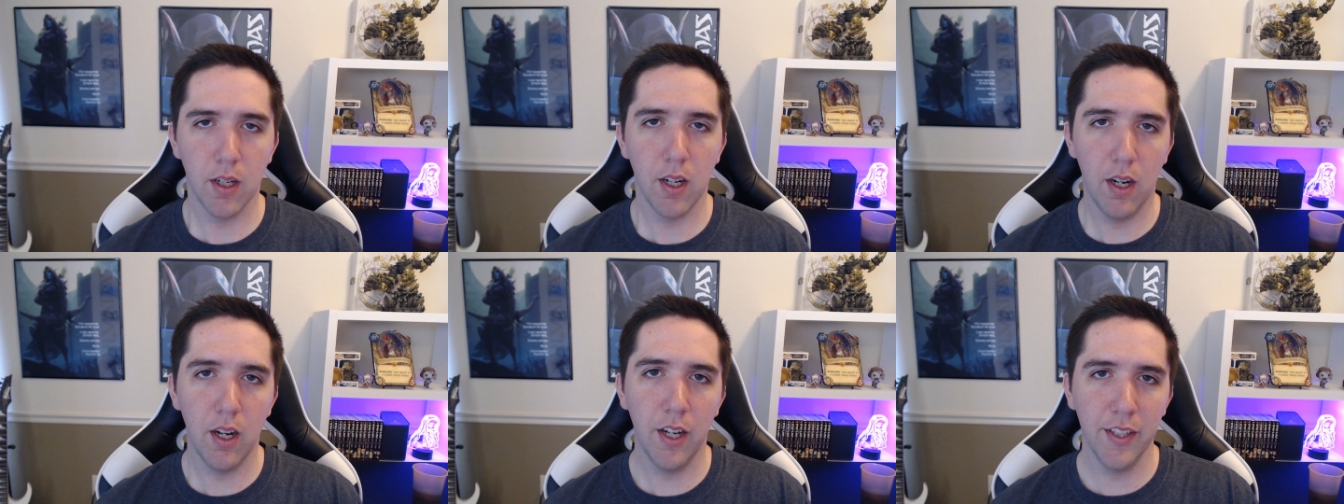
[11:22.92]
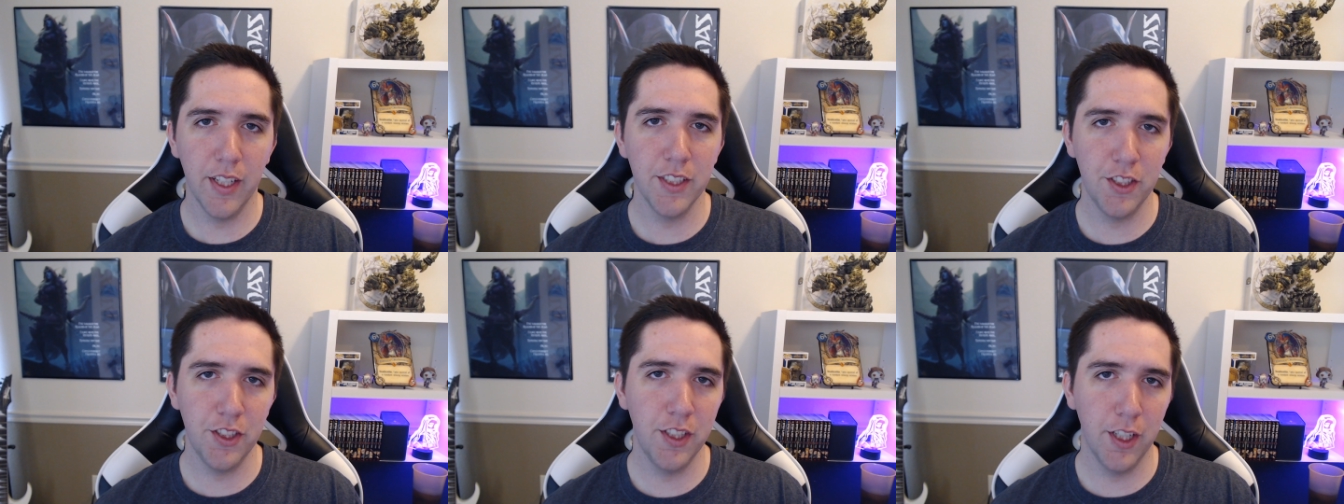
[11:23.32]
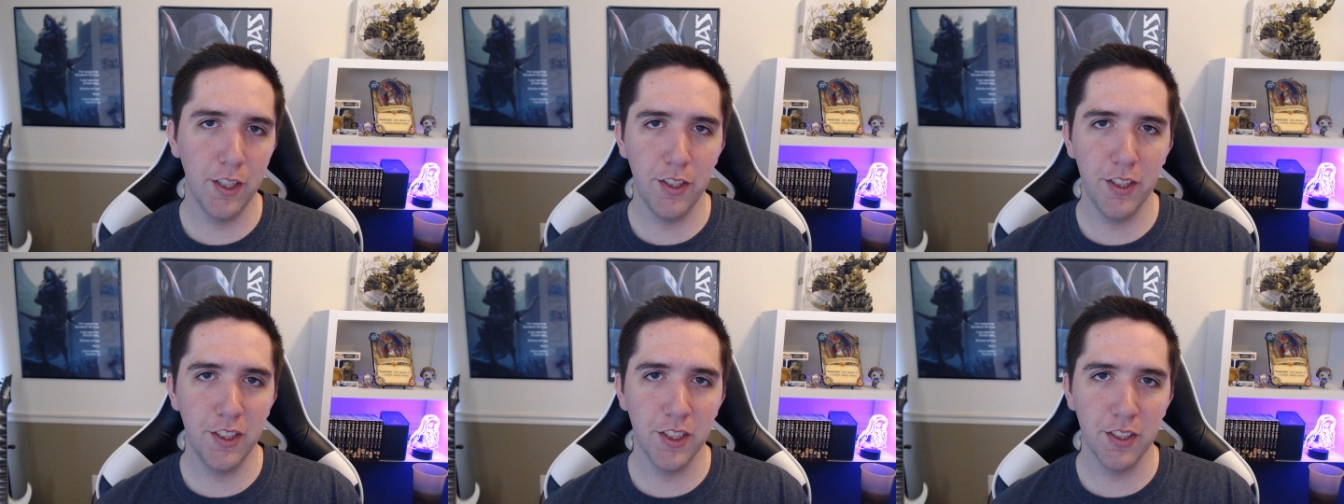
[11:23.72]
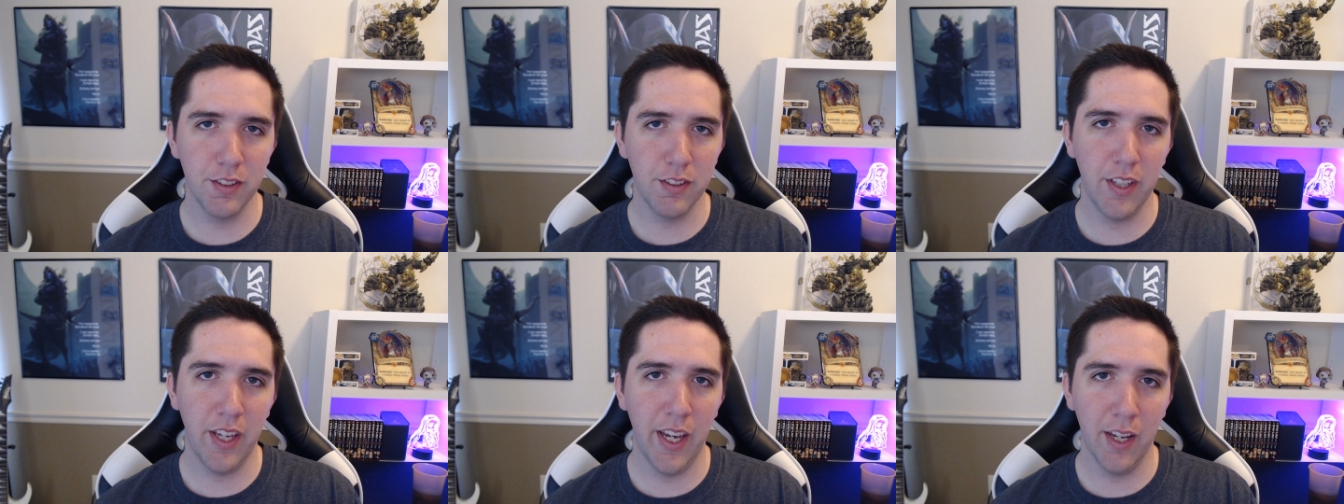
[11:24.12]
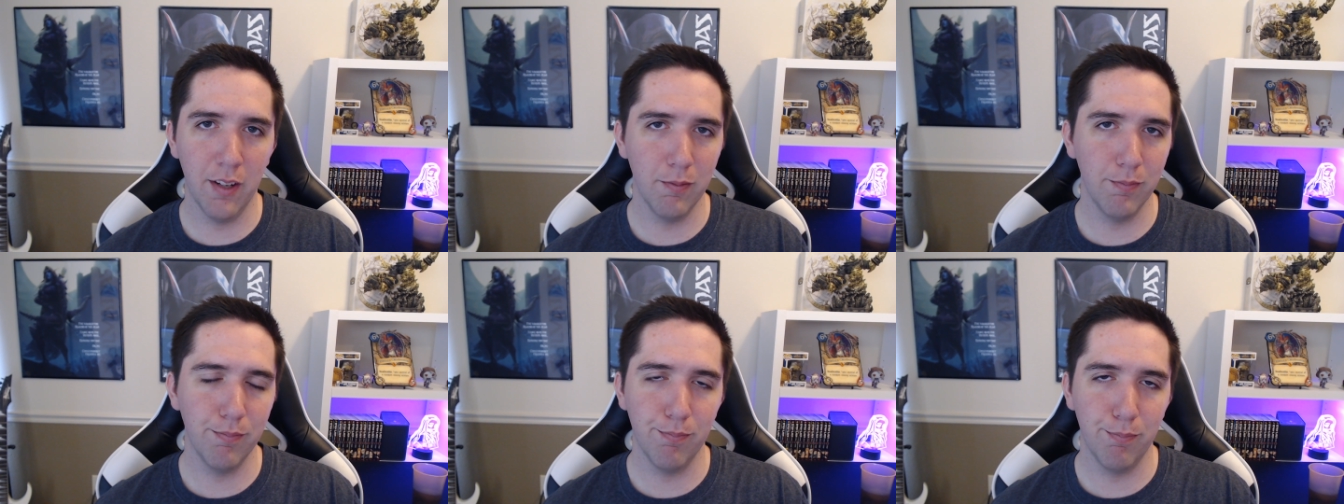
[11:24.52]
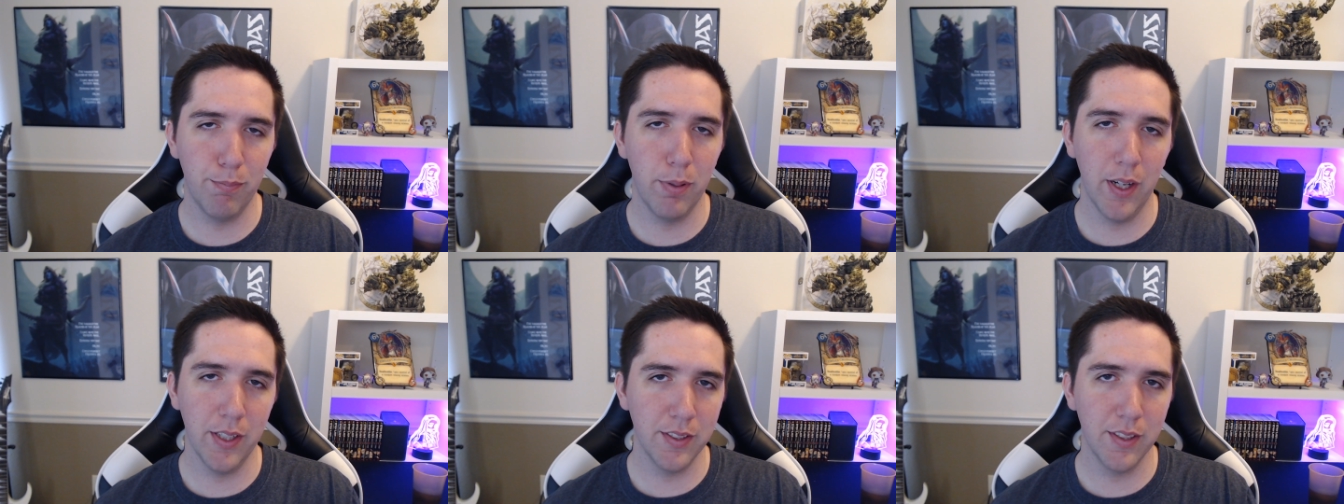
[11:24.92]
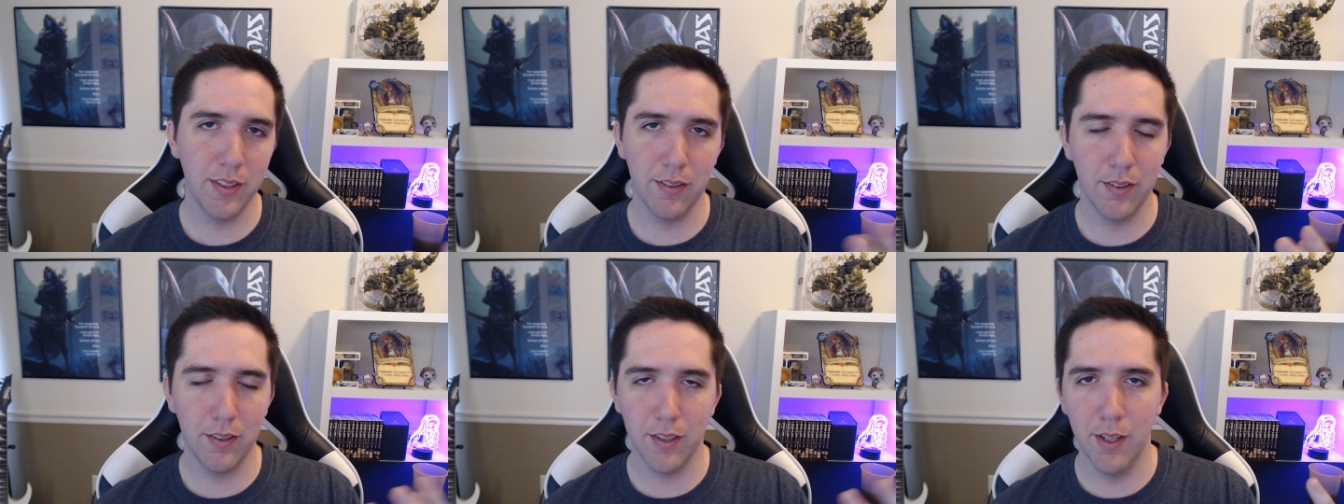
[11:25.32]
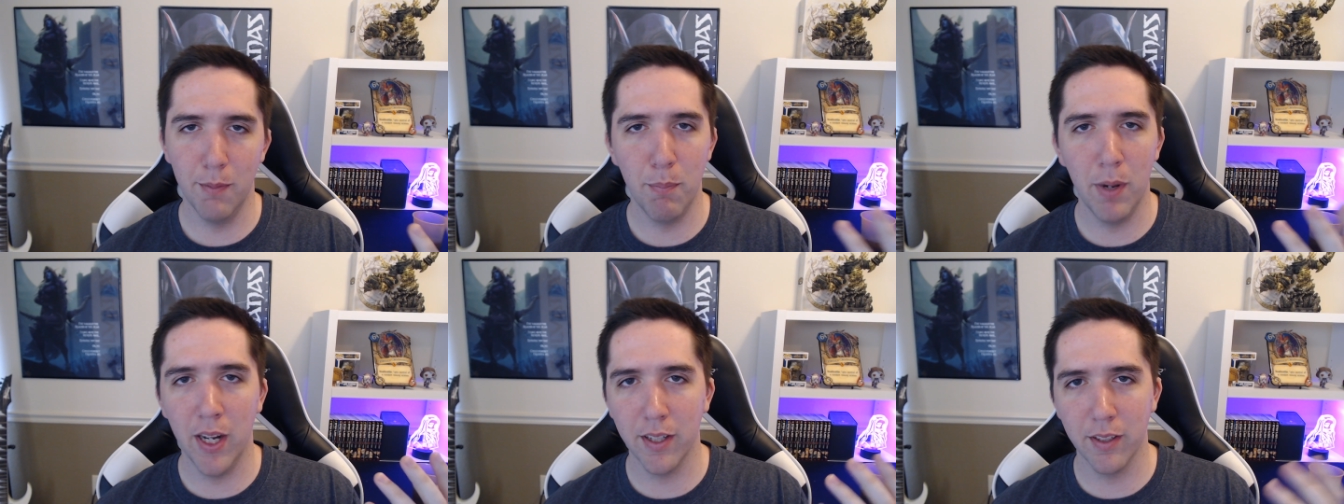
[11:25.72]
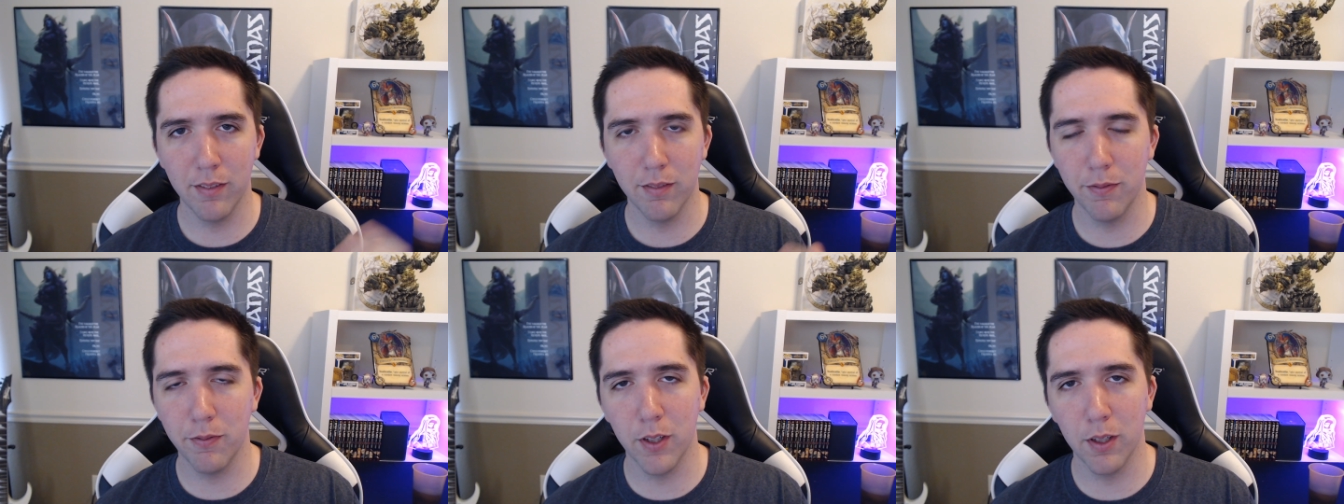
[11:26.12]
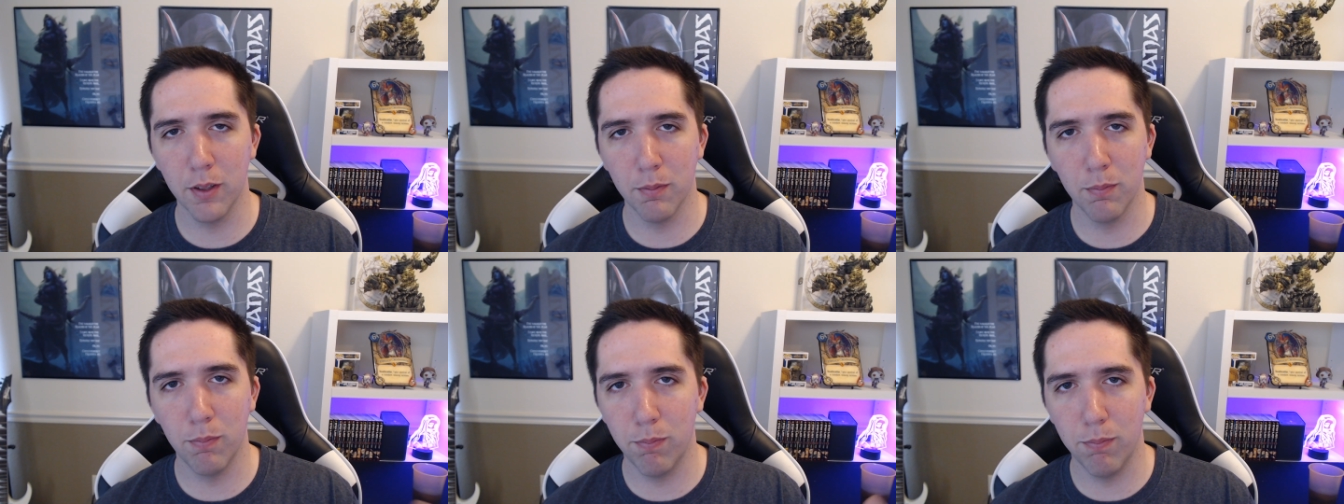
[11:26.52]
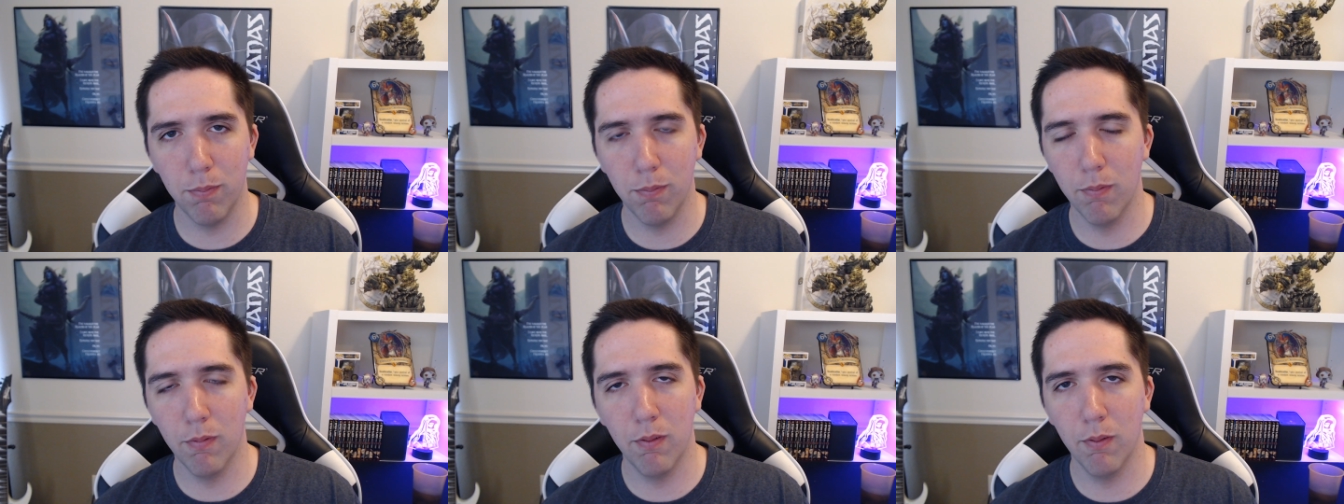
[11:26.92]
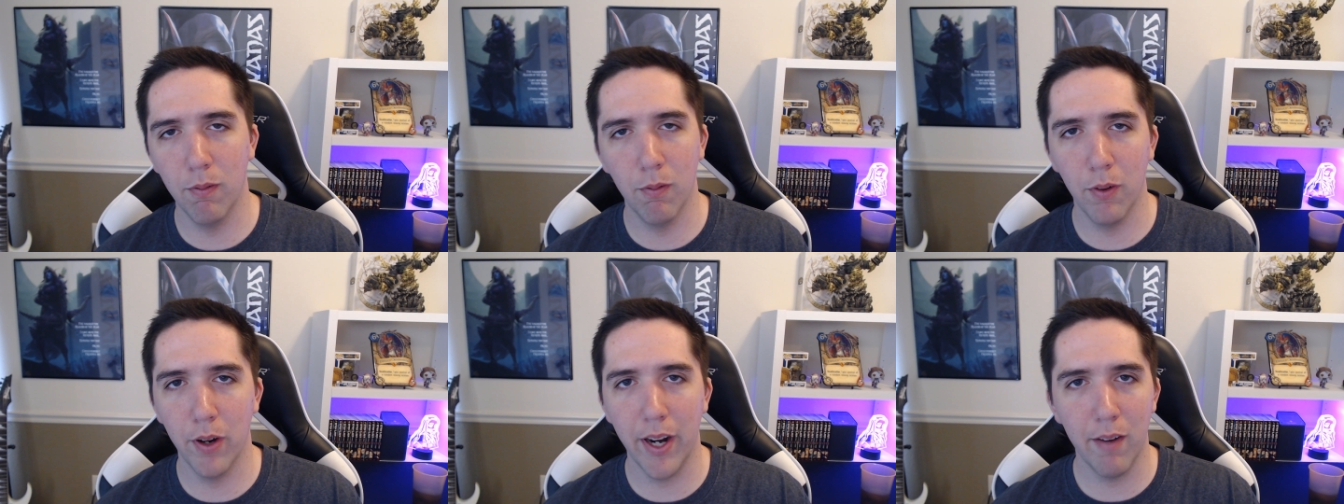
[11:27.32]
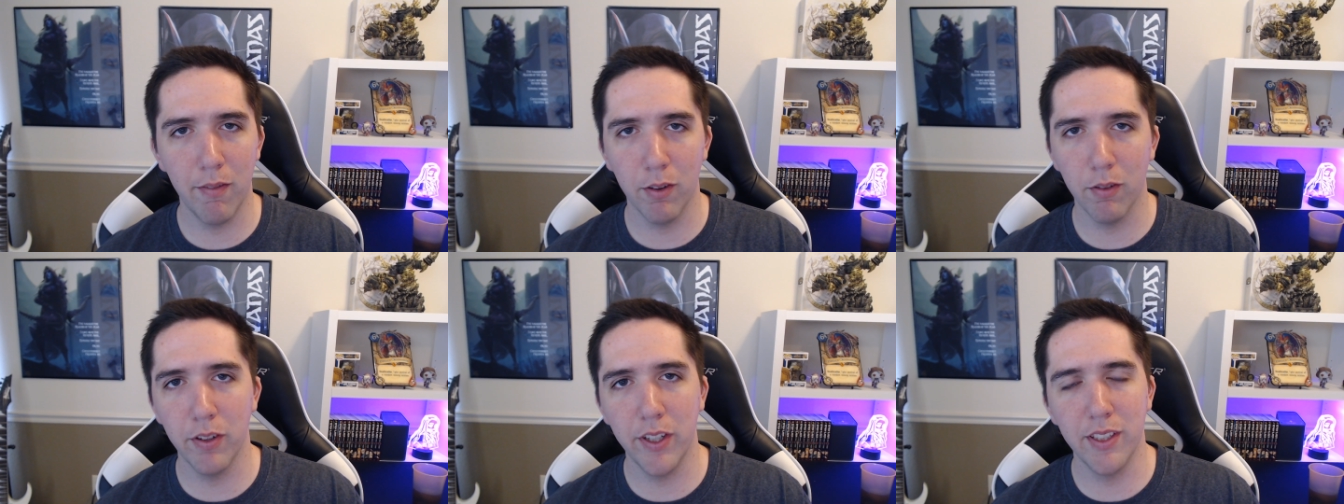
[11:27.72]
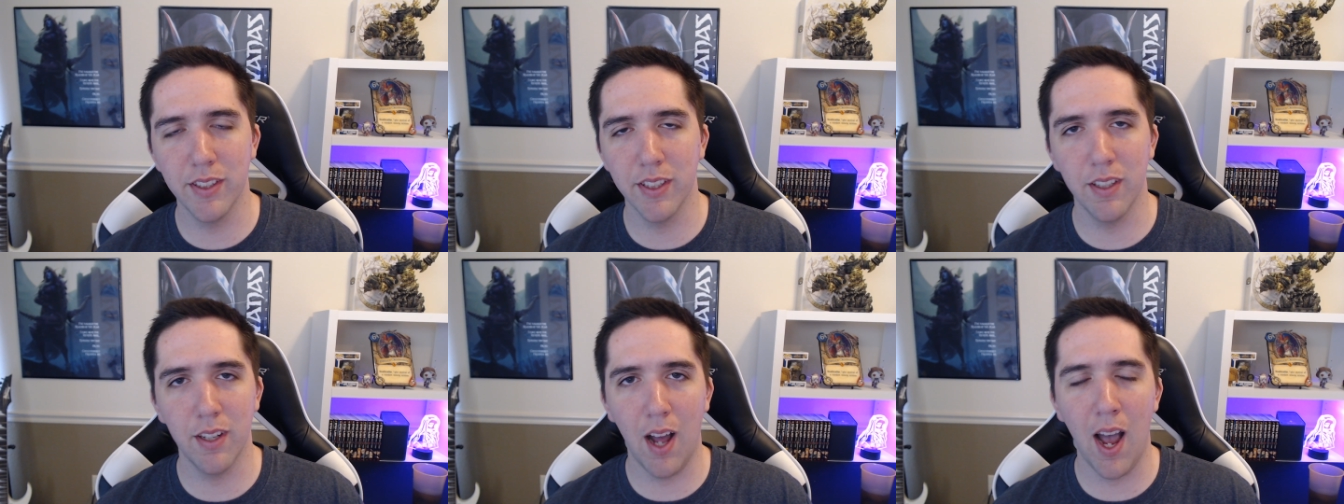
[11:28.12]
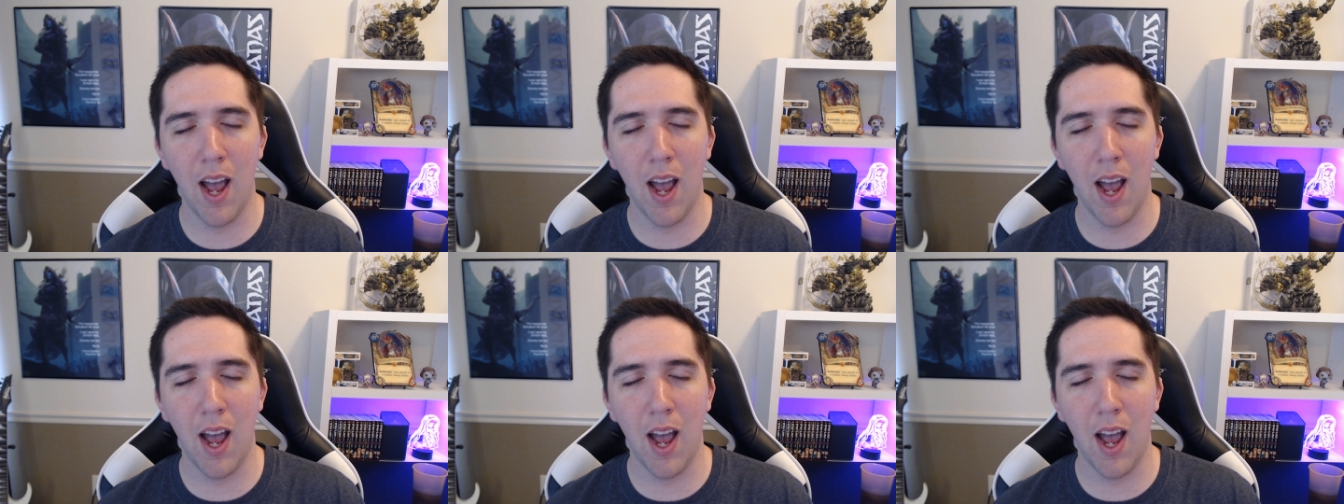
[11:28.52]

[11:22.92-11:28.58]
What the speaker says: Unless you just can't press the button for whatever reason.